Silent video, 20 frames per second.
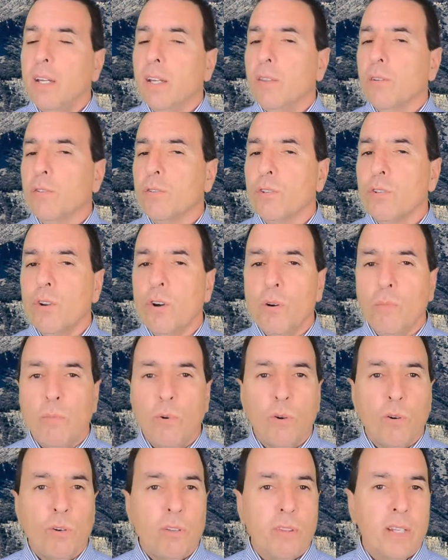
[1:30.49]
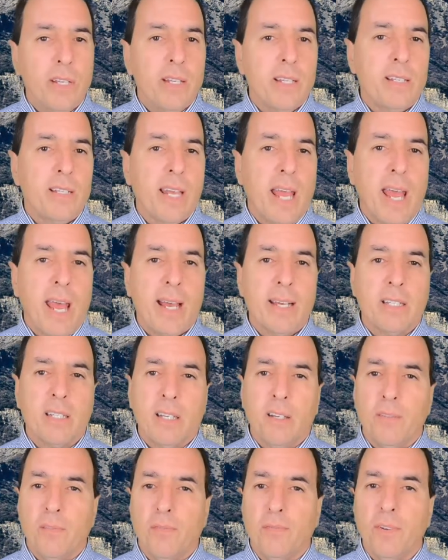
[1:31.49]
There's no more of this
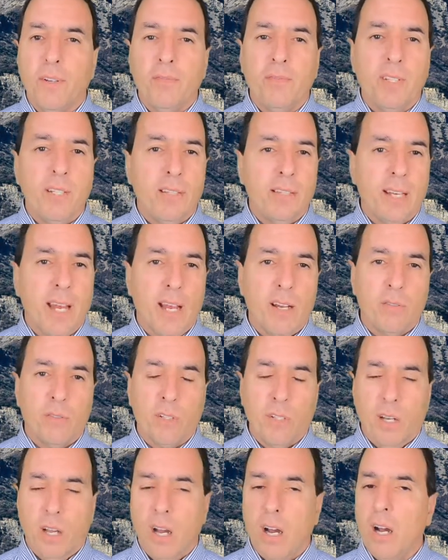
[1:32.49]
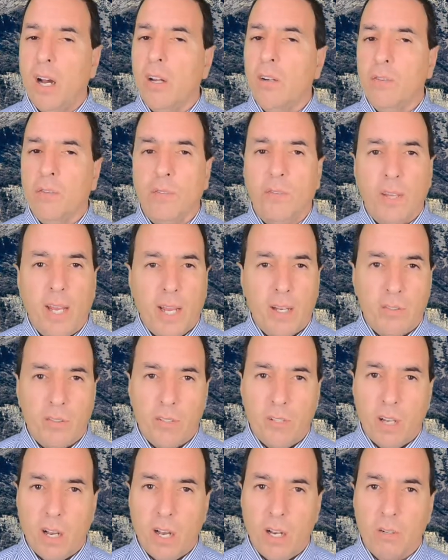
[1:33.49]
asking fifty thousand dollars, one hundred thousand
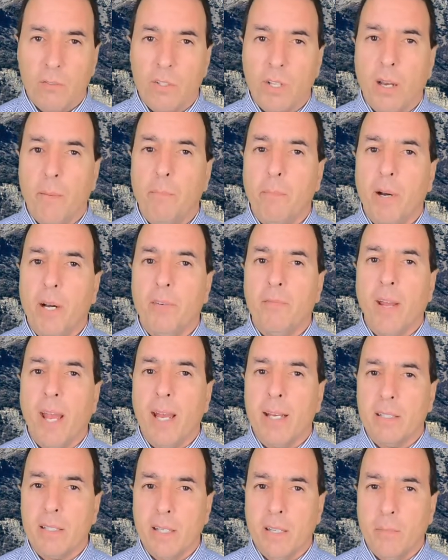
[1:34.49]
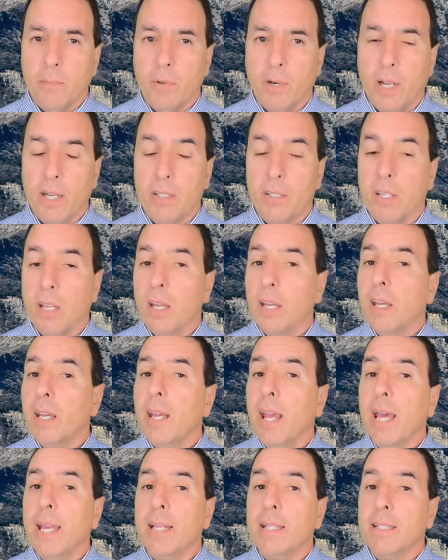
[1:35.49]
dollars above asking price.
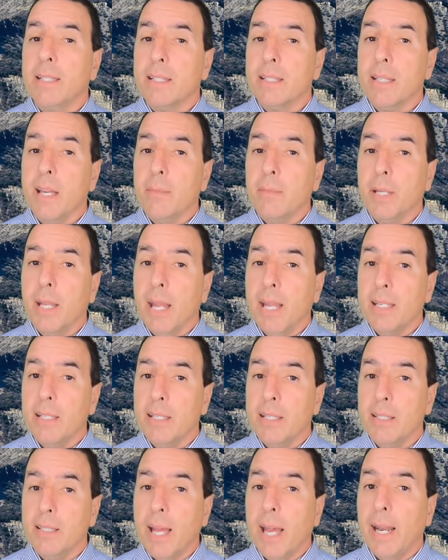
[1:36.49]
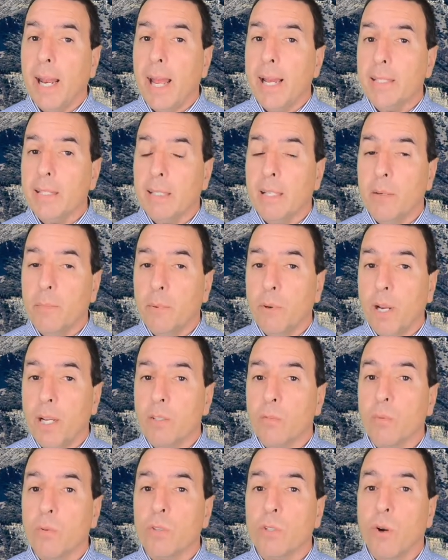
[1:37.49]
And in some cases, that asking
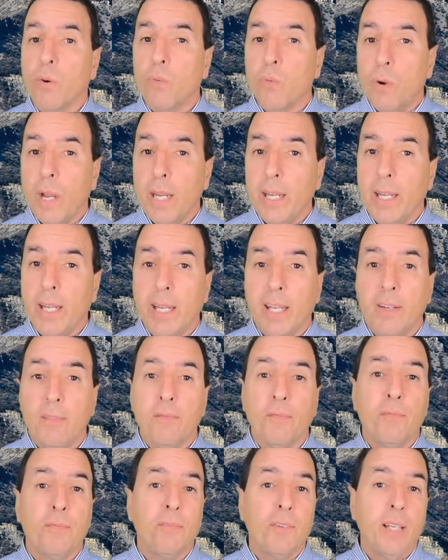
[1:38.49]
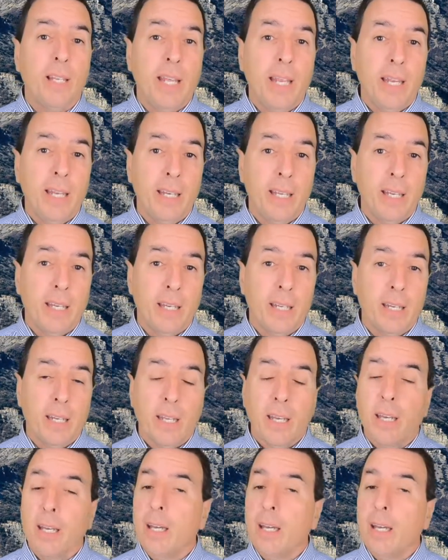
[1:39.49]
price was already inflated.